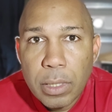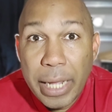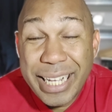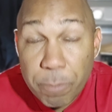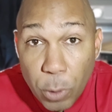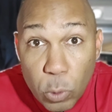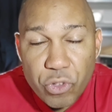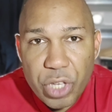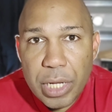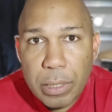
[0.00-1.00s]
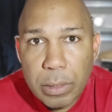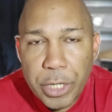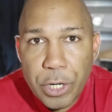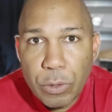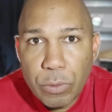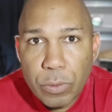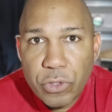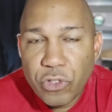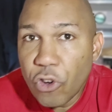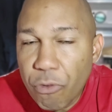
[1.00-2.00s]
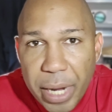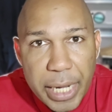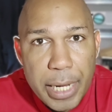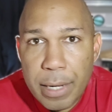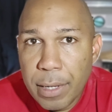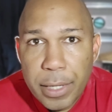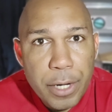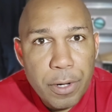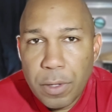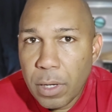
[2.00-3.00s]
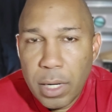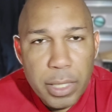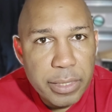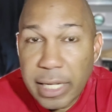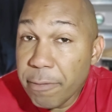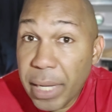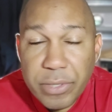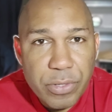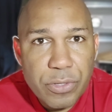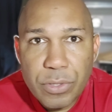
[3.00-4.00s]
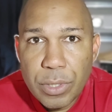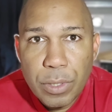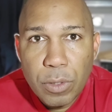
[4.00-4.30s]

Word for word: exposing, you know, so many, you know, on a daily basis,